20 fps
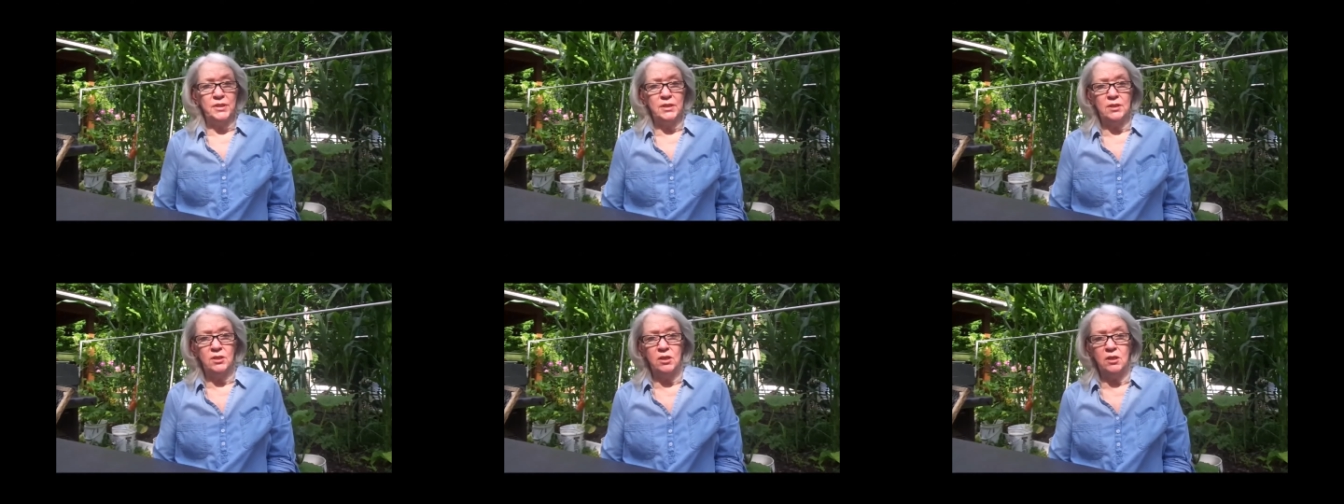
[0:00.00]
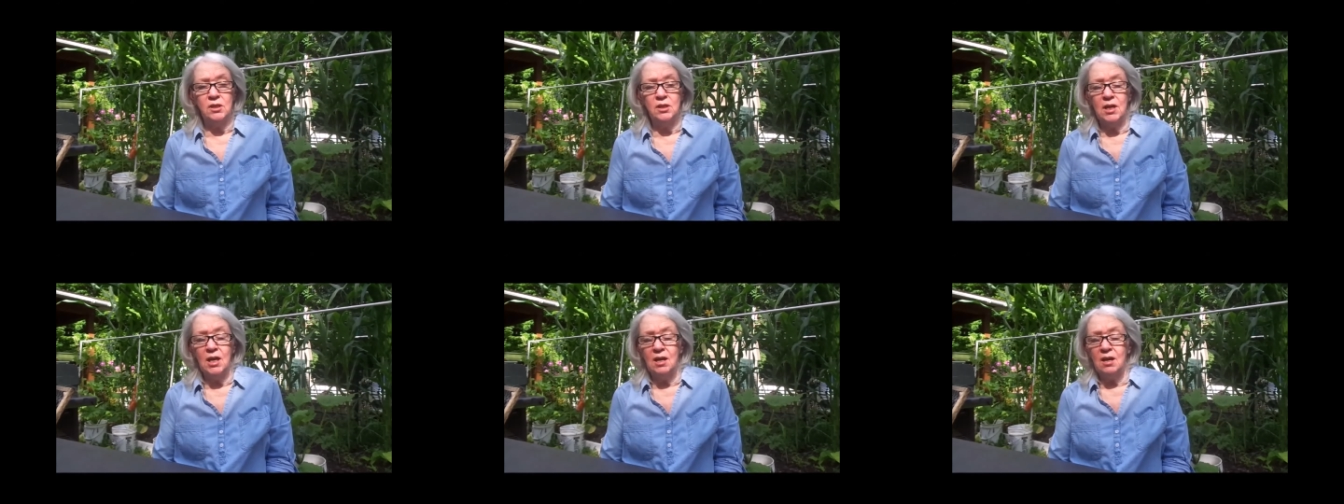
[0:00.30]

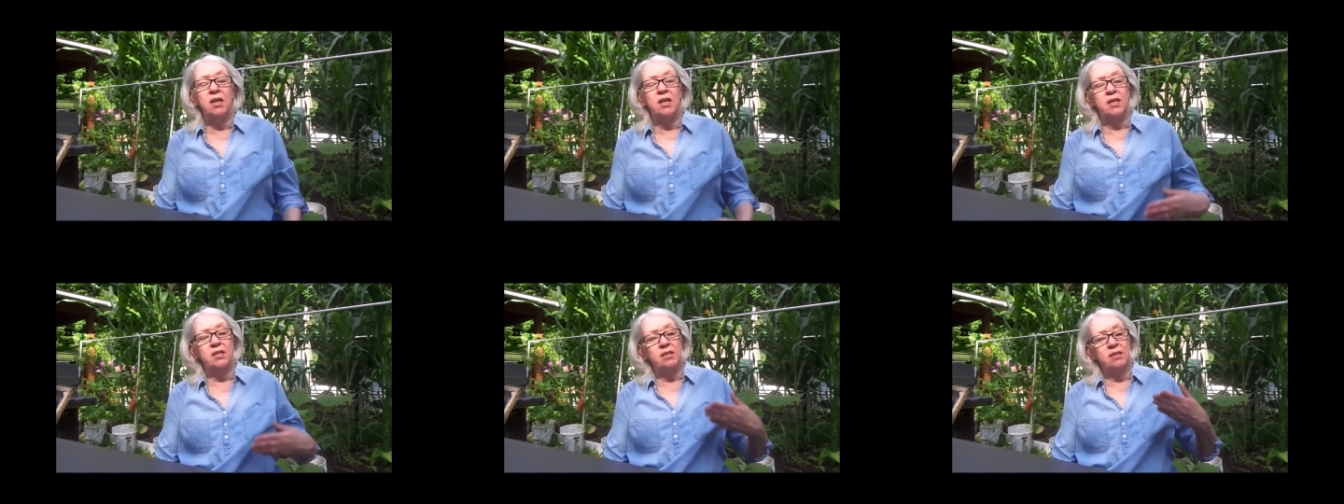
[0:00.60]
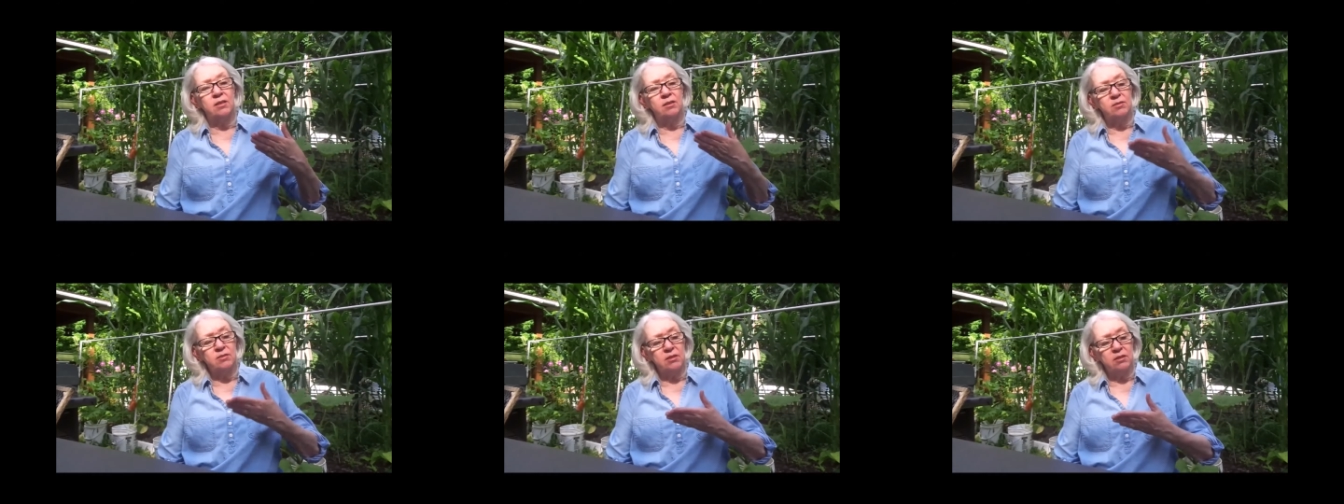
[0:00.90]
here. And
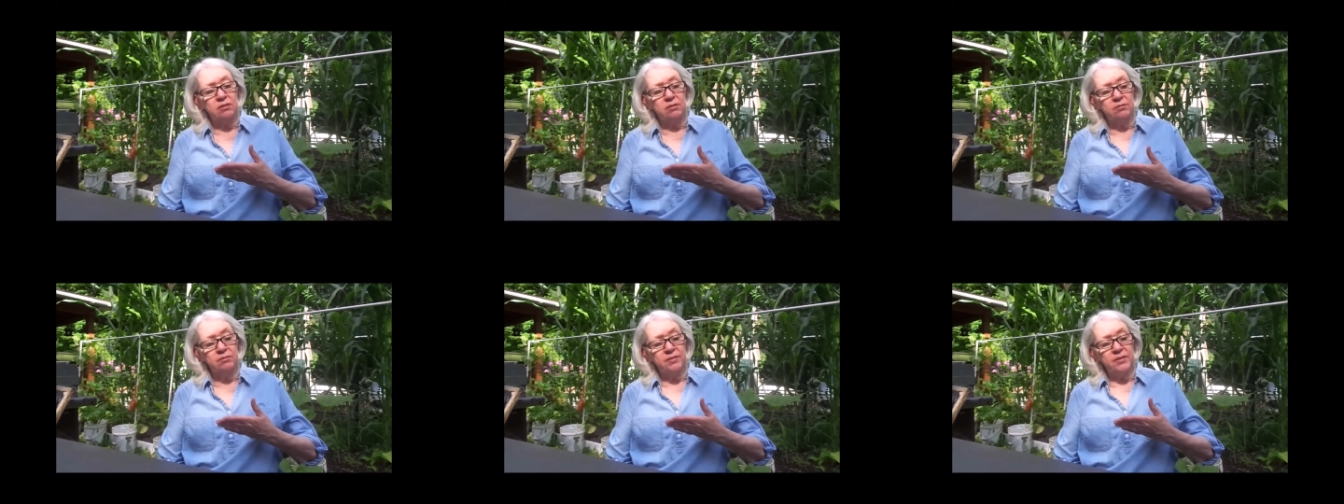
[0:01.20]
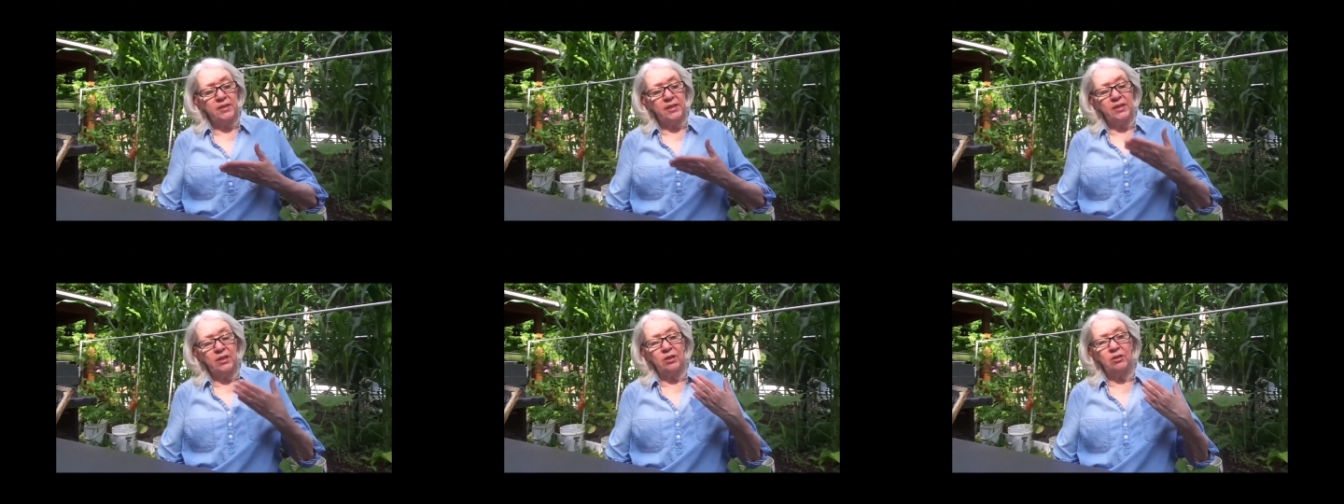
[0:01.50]
here's a little
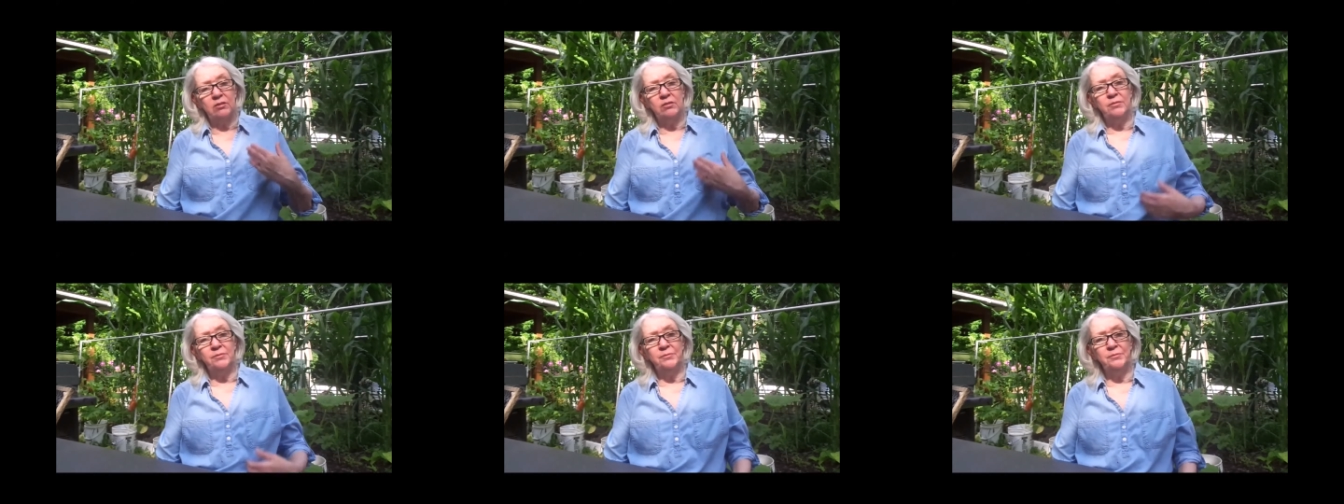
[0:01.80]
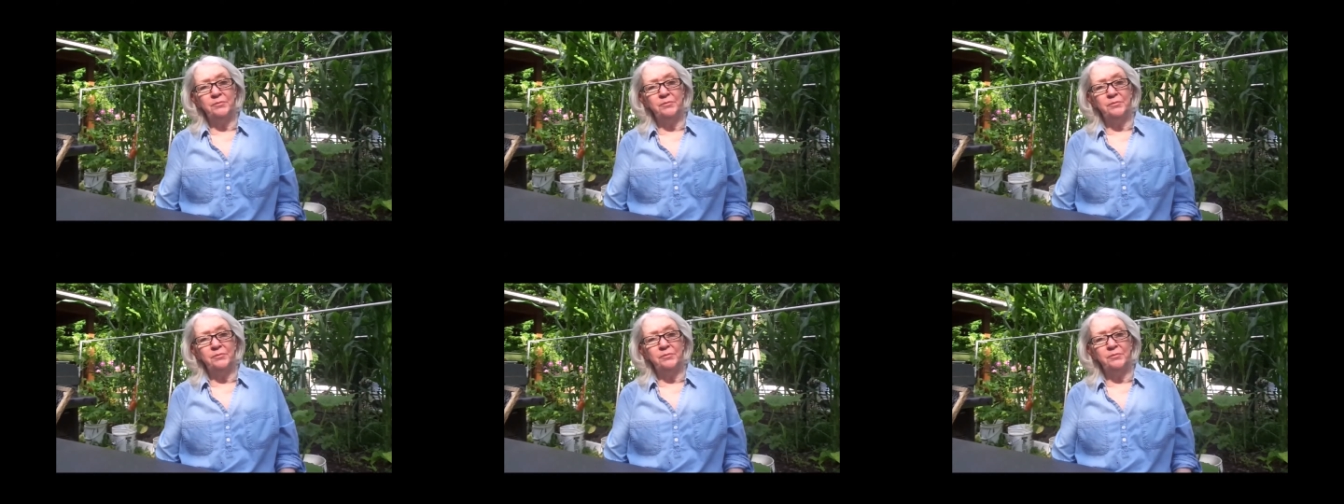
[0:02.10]
video.